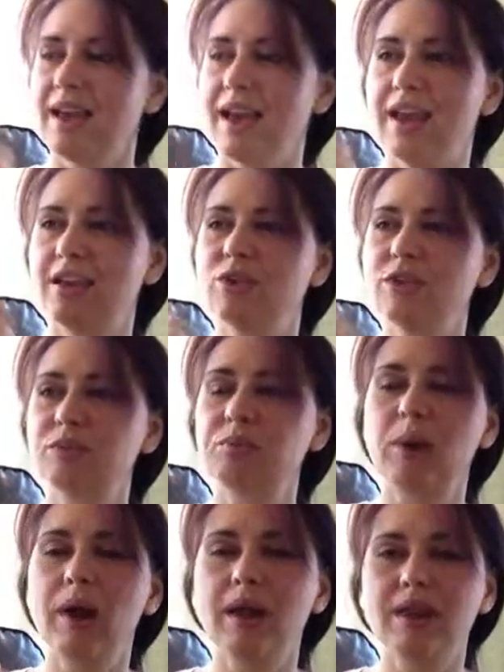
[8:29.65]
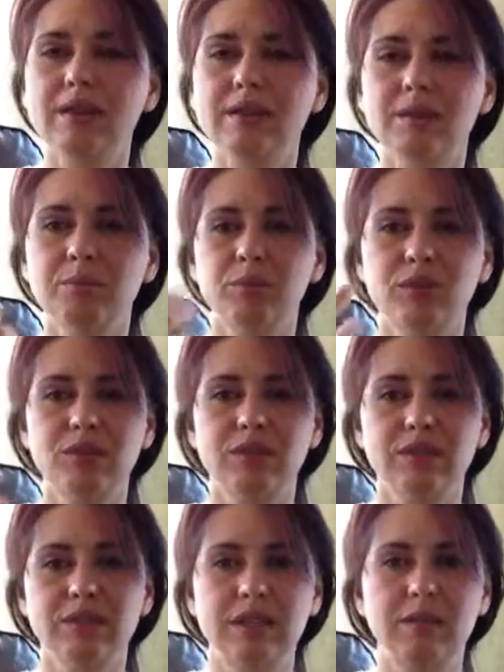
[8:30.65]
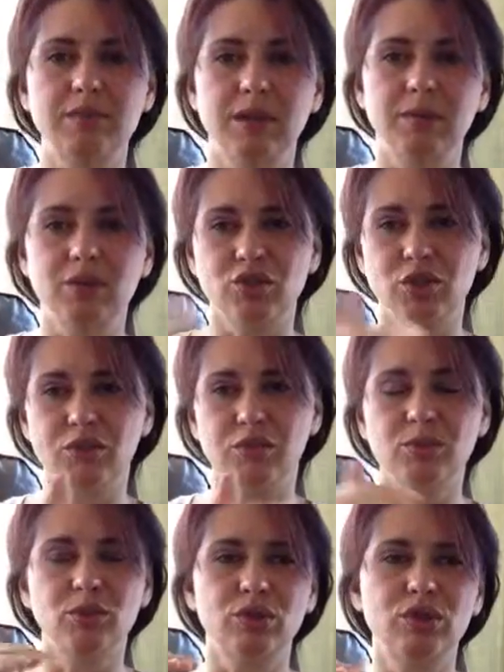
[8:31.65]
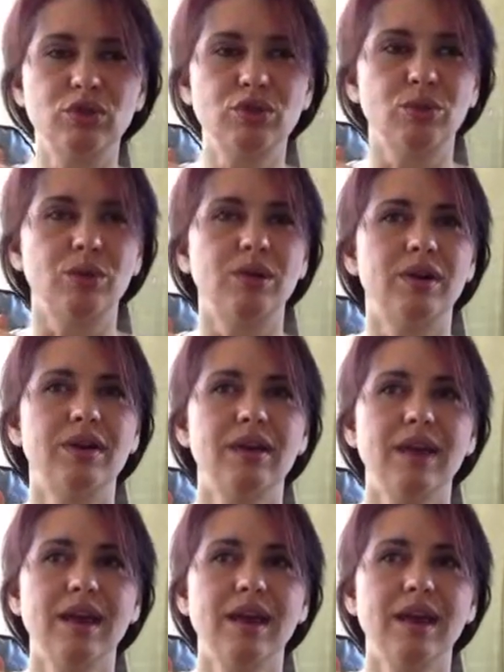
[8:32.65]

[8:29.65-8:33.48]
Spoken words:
and you spray the person at the same time, because you go from door to door,